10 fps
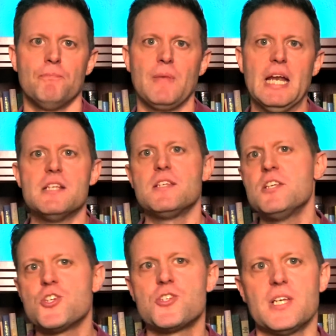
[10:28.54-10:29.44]
And it is
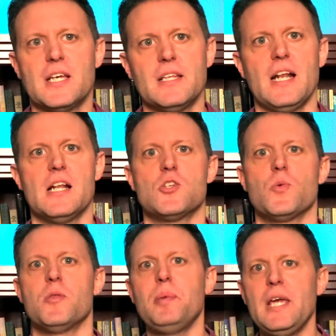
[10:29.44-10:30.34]
interesting that it is
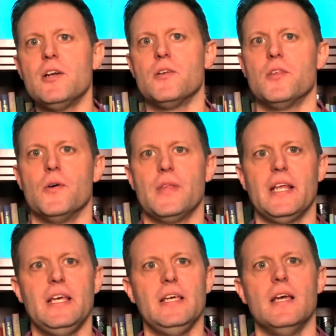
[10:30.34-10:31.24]
with Peter, though, that
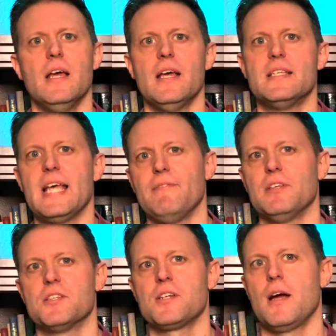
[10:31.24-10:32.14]
he is
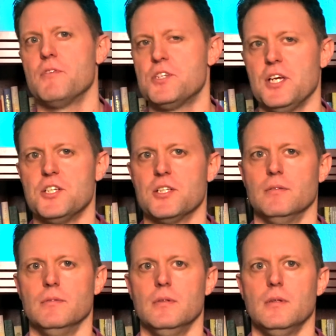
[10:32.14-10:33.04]
having this
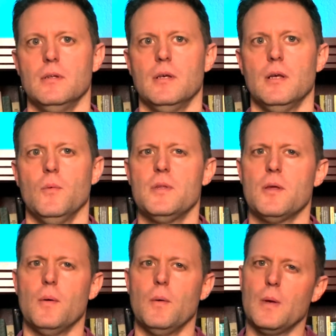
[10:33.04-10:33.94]
conversation.
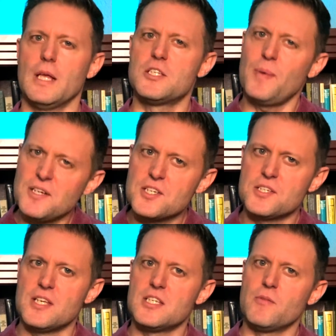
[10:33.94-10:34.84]
Especially
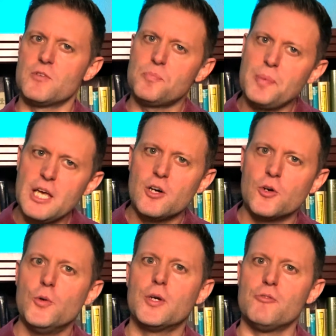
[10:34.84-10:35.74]
since it was Peter
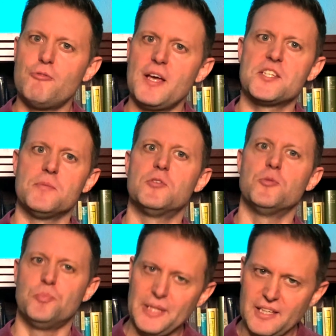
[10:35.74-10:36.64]
who confessed him to
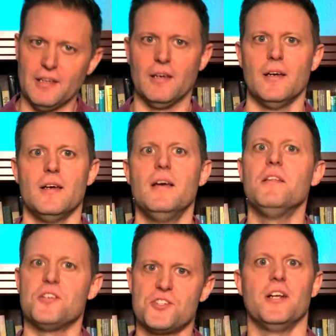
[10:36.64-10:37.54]
be
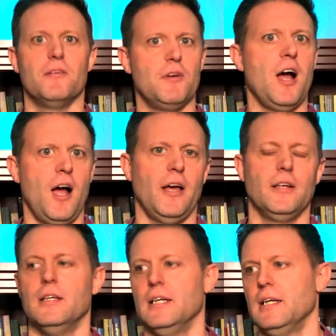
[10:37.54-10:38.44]
the Son of
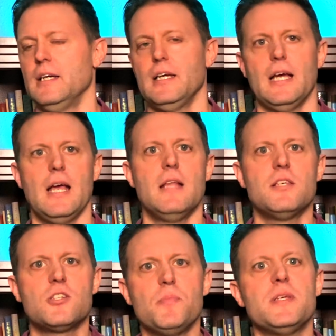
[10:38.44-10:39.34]
God. And
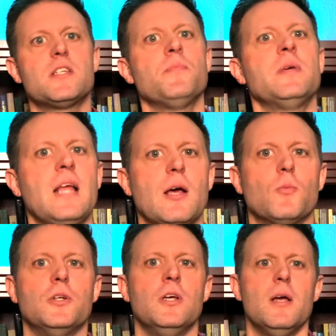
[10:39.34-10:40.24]
this could be something that
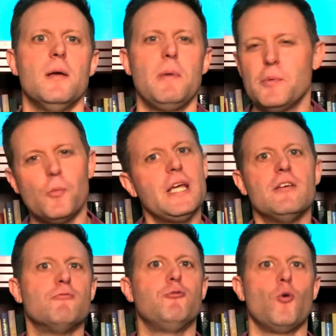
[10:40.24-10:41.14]
would maybe
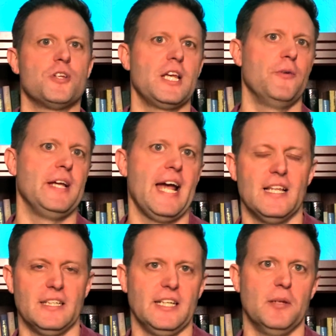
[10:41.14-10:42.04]
reinforce that
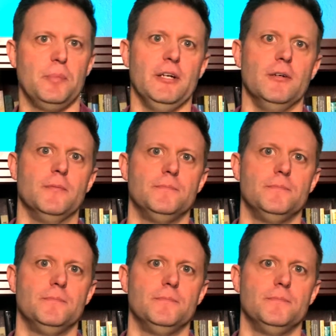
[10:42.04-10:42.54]
reality to Peter.